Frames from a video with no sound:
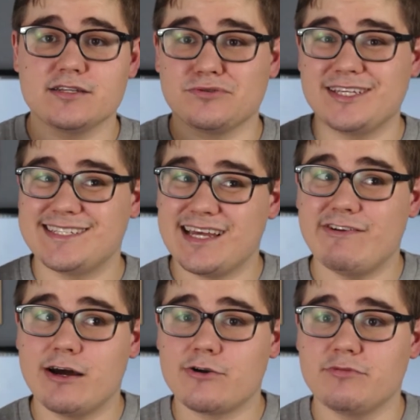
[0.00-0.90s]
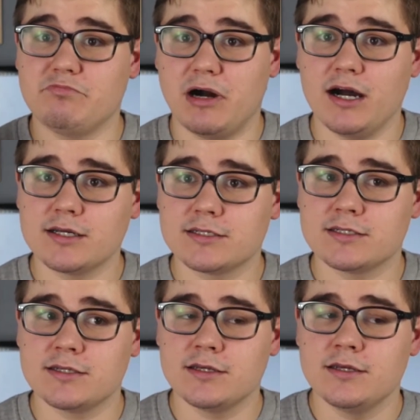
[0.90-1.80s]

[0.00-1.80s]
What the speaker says: is only $700